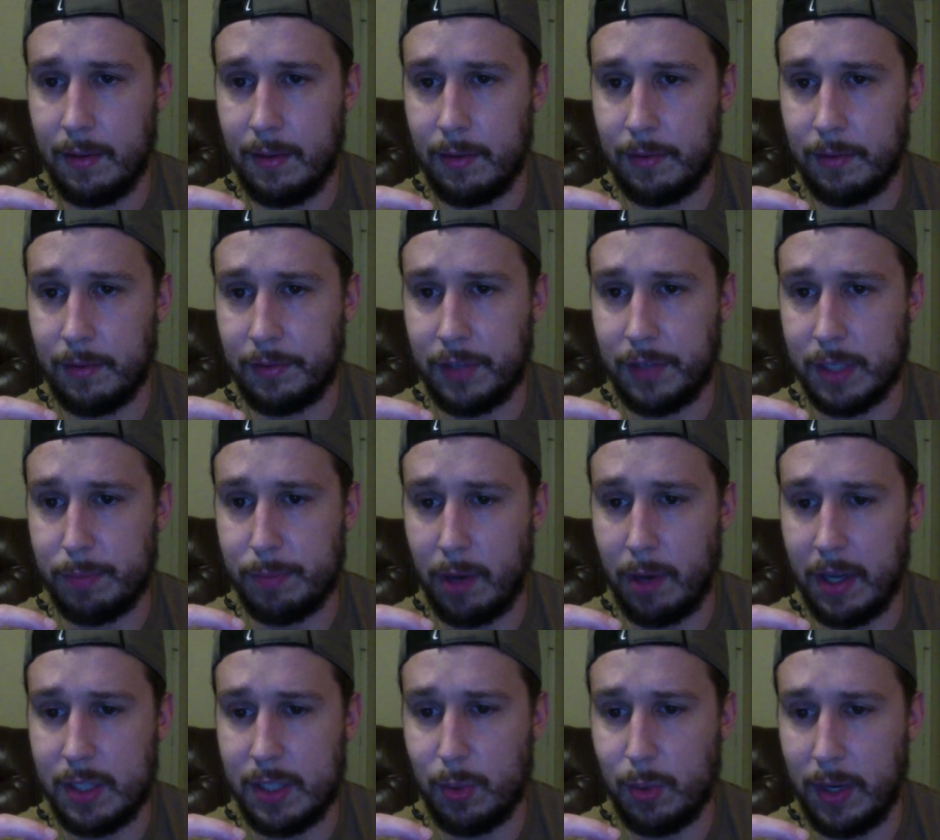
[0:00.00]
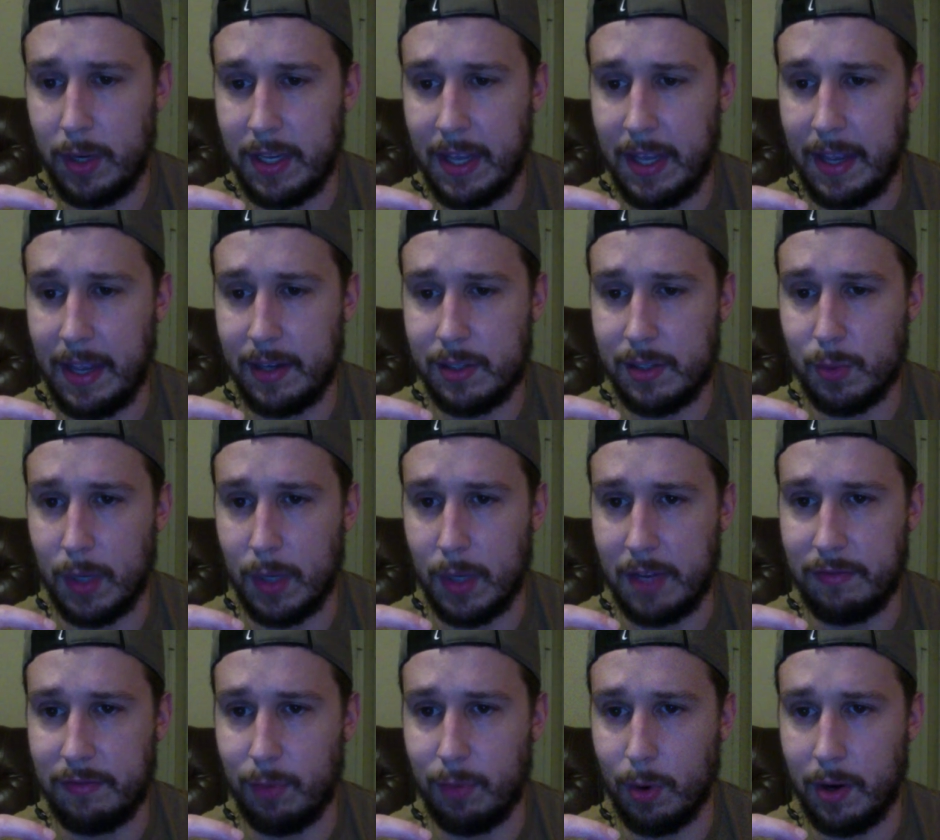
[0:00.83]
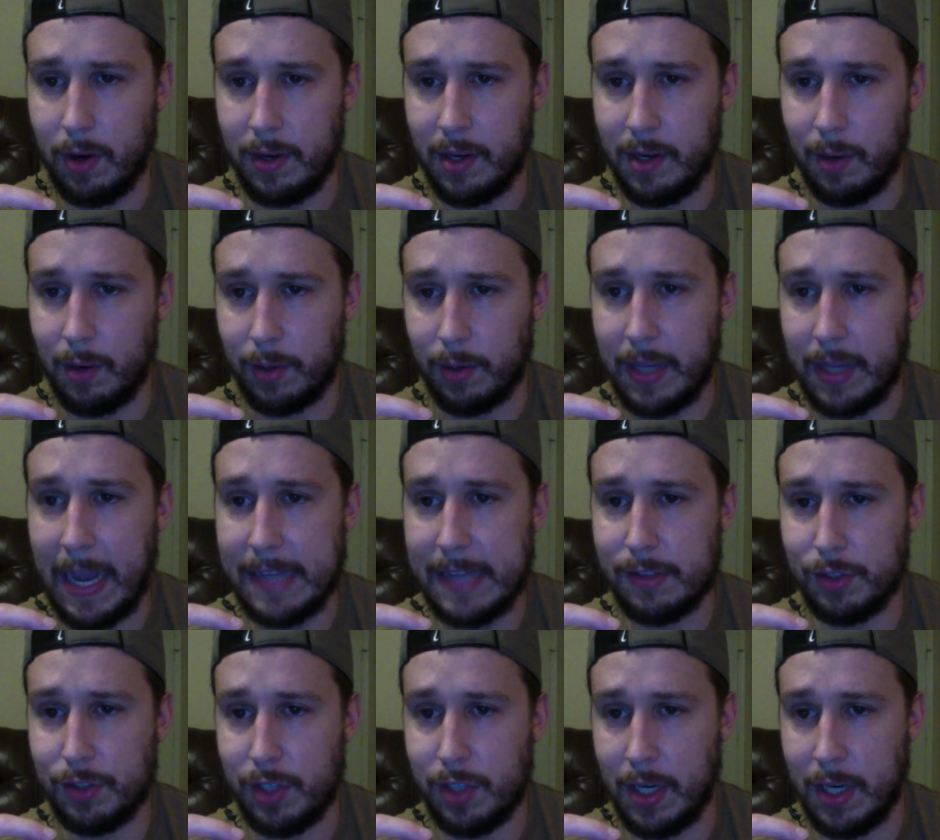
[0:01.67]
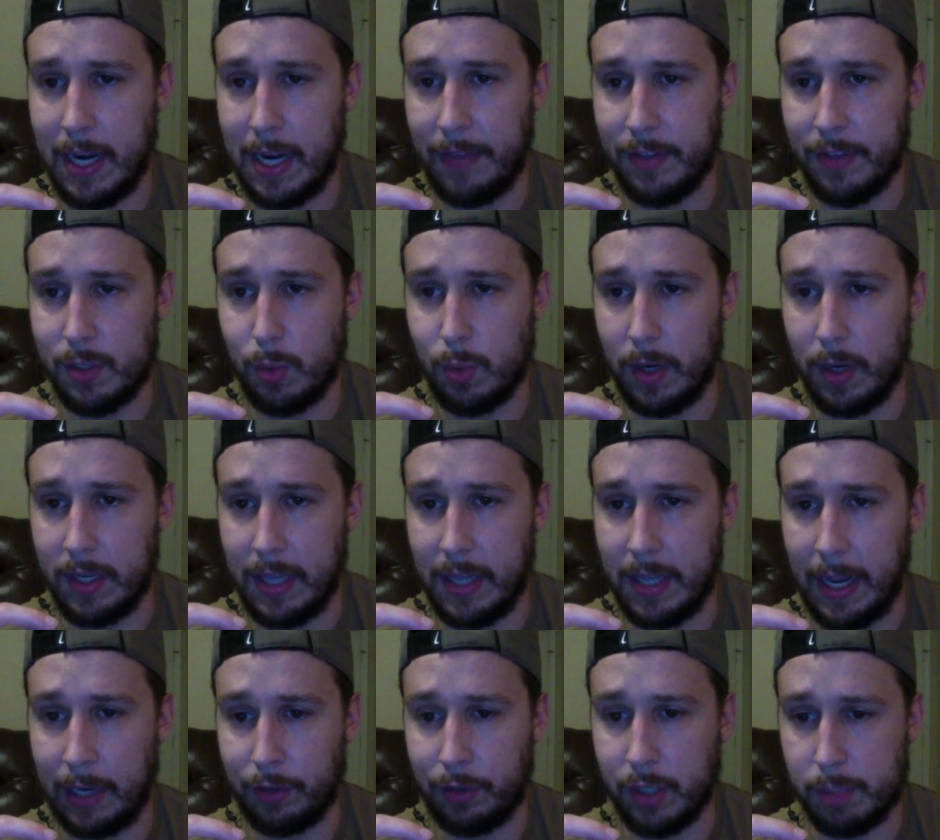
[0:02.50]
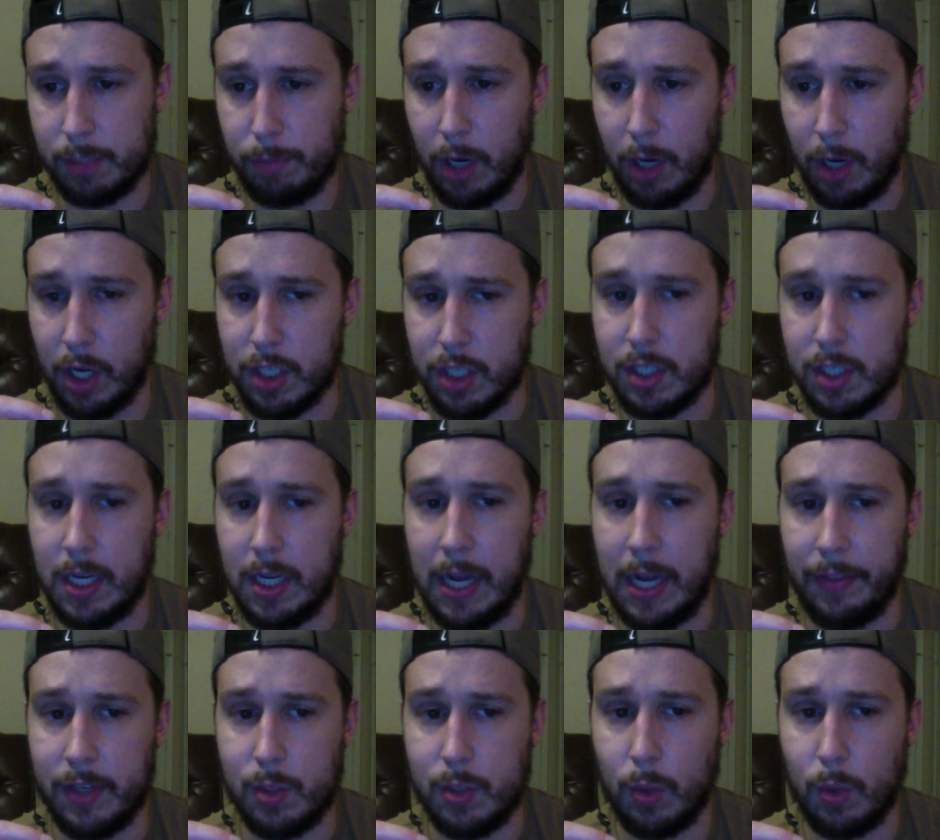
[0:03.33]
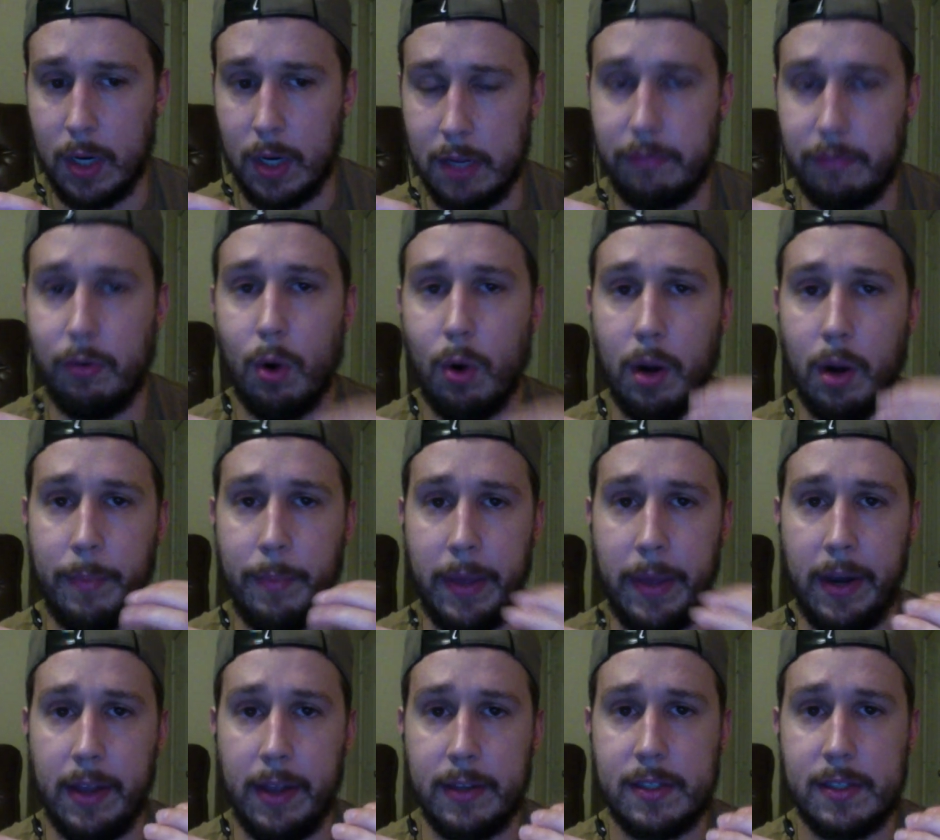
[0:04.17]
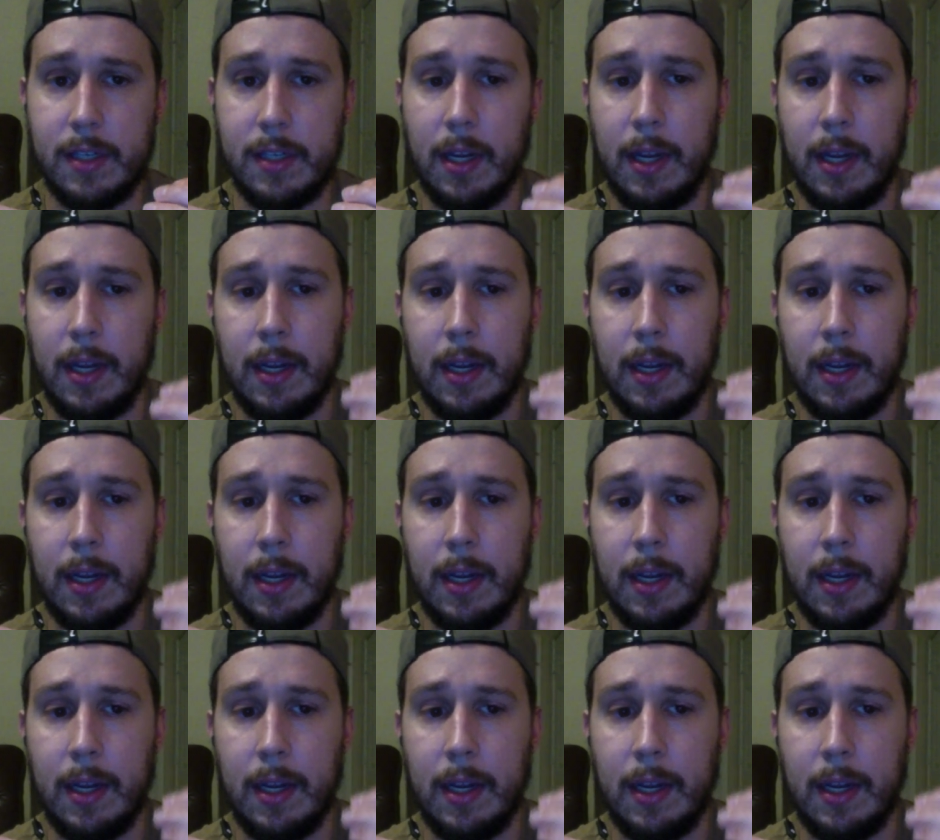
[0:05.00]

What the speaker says: Chris Paul had 28, 24. Castle should have had the 28, and Chris Paul should have had the 24 minutes.